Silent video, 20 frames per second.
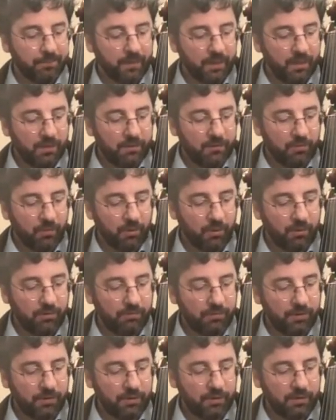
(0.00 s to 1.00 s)
sort
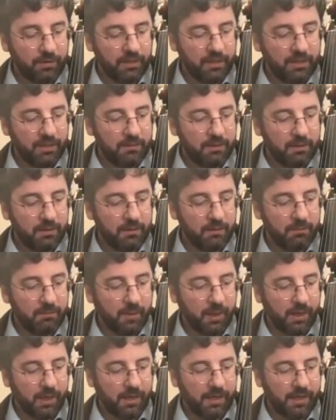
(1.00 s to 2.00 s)
of lean
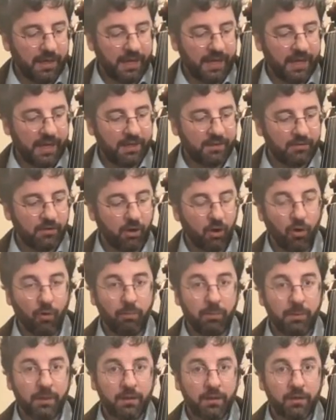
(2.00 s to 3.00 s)
my hand
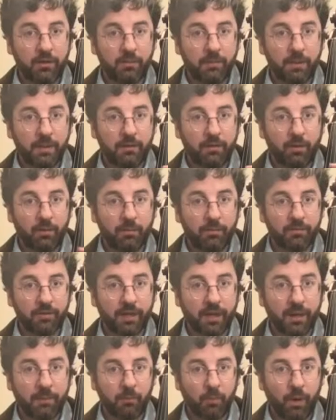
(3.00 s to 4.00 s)
open a little bit, almost
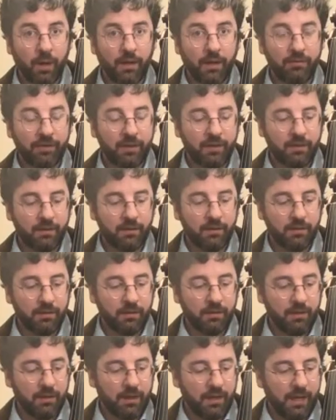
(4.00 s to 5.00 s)
like I'm waving,
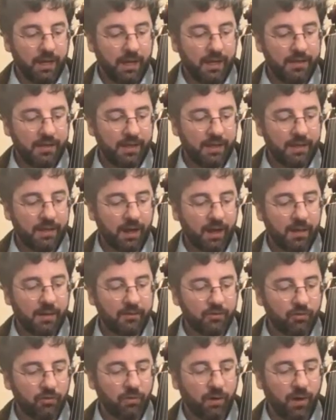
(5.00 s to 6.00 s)
and then
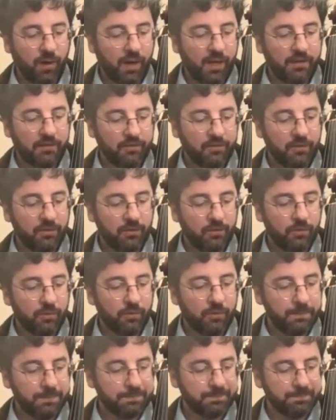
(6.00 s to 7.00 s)
I try
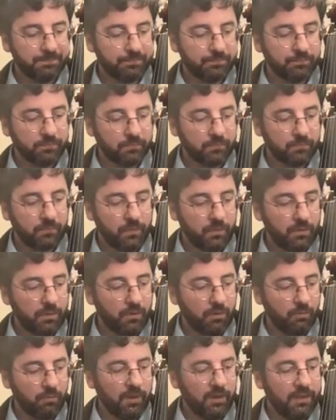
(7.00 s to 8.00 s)
to
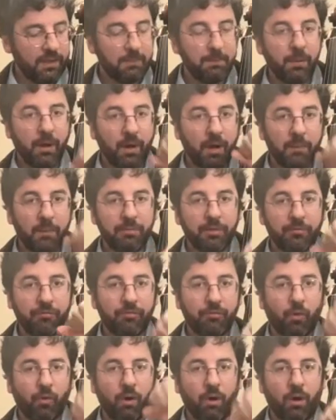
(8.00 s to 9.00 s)
really pump the
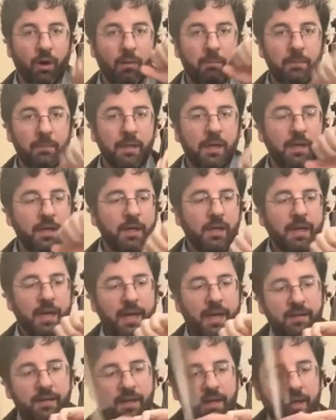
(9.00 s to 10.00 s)
forearm
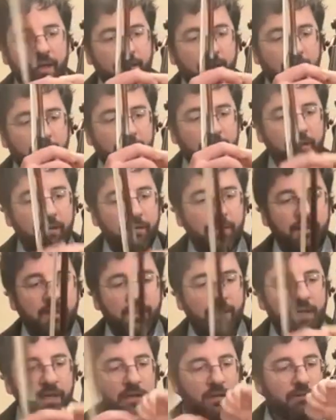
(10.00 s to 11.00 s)
and like
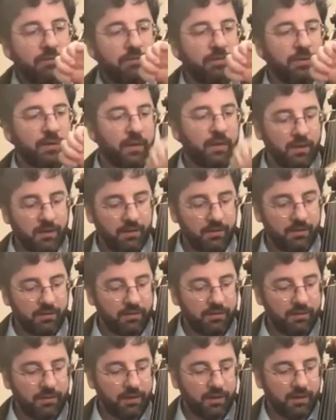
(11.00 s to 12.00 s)
think of
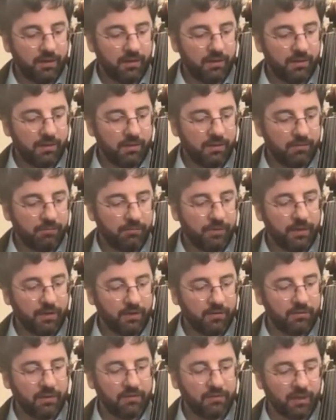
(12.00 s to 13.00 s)
the
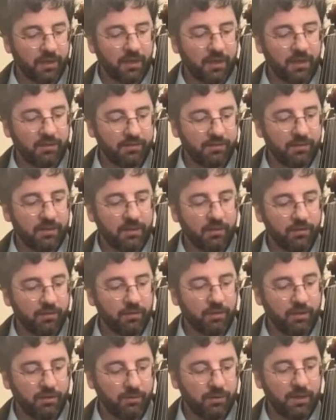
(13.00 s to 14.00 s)
fingers as like a single
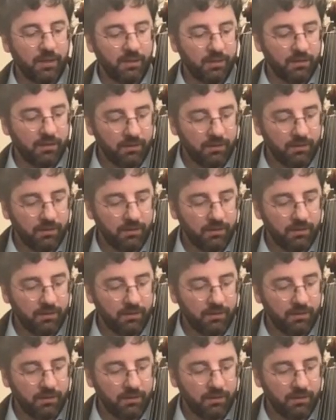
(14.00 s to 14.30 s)
unit.